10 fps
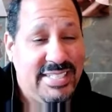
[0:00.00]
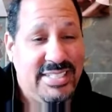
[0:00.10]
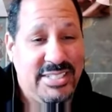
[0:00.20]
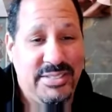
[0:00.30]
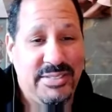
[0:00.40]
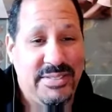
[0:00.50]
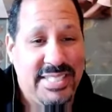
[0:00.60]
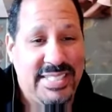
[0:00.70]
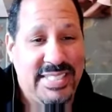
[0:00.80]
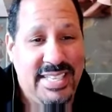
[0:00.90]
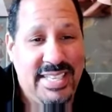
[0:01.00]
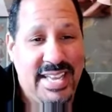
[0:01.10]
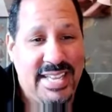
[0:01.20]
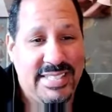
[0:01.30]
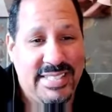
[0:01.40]
to
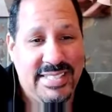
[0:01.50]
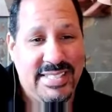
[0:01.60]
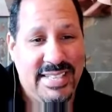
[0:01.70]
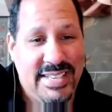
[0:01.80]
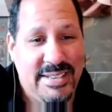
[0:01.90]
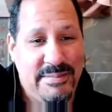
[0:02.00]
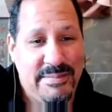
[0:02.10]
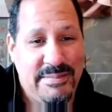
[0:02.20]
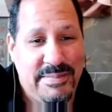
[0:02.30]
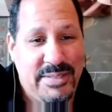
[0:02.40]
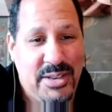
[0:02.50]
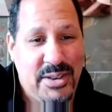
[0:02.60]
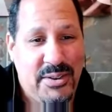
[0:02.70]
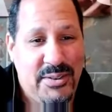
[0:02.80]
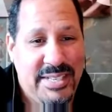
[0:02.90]
CES.
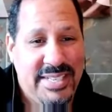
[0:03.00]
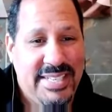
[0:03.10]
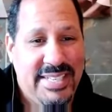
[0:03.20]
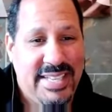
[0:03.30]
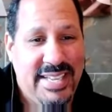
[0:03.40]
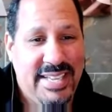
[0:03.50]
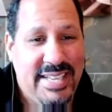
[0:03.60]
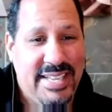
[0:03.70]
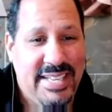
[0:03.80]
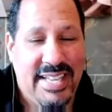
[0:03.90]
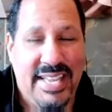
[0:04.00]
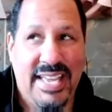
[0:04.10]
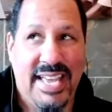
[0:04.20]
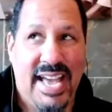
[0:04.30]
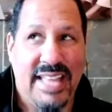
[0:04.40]
So I
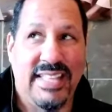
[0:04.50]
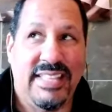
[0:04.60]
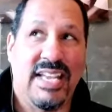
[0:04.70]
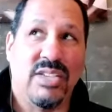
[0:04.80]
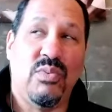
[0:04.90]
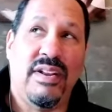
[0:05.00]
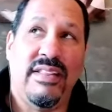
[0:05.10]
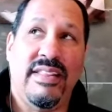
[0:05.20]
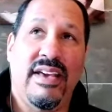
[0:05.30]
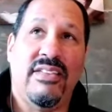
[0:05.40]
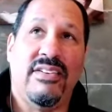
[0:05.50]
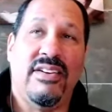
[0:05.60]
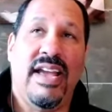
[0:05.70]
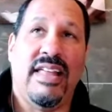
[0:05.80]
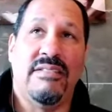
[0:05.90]
think that's one of the
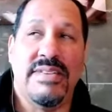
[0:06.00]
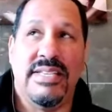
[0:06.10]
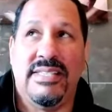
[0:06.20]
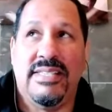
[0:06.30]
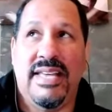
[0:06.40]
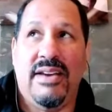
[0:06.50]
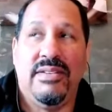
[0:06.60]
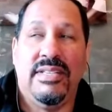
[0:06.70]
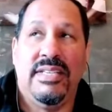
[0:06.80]
other elements that